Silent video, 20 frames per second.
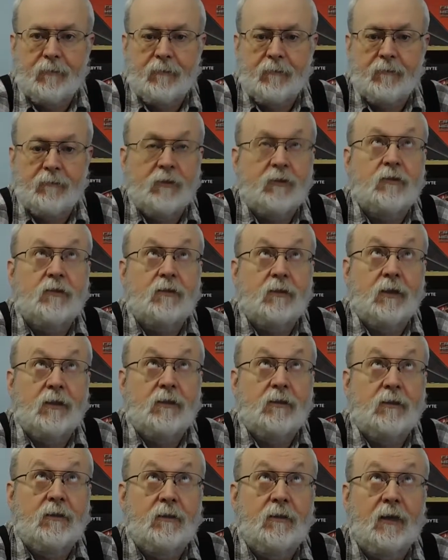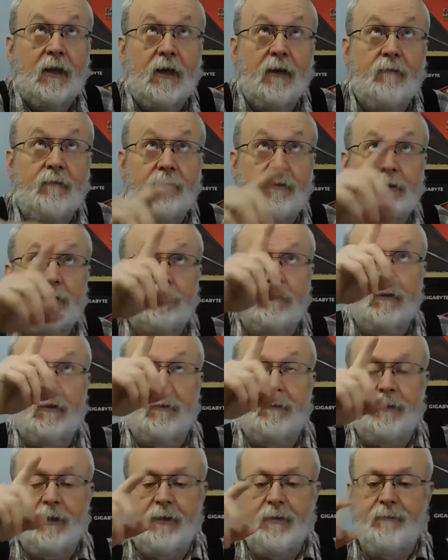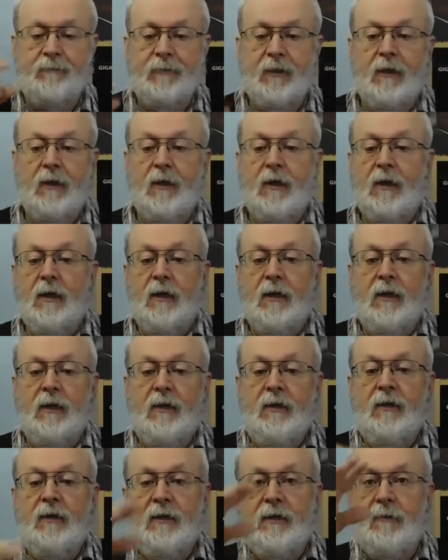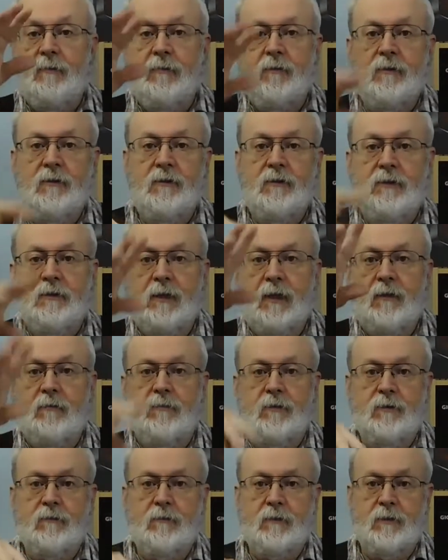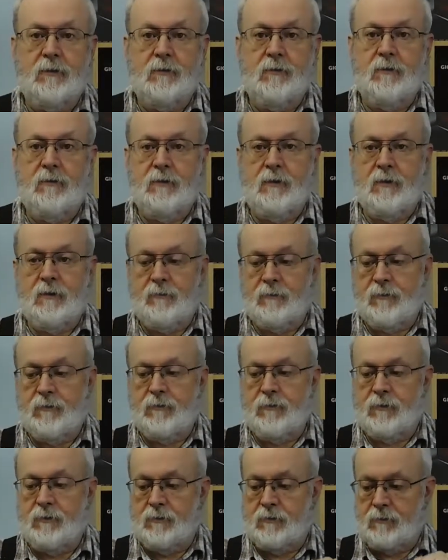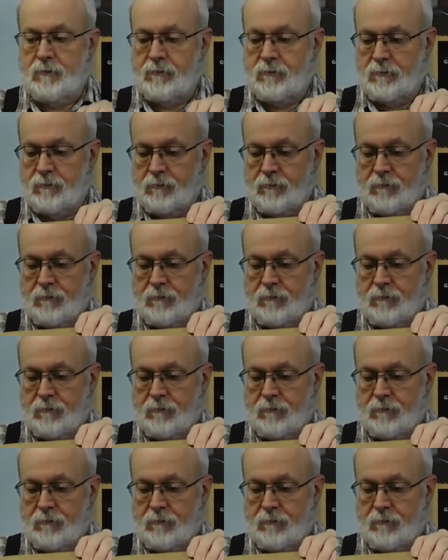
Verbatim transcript: which I still have, which is right up there. And then I'm going to decide which one I'm going to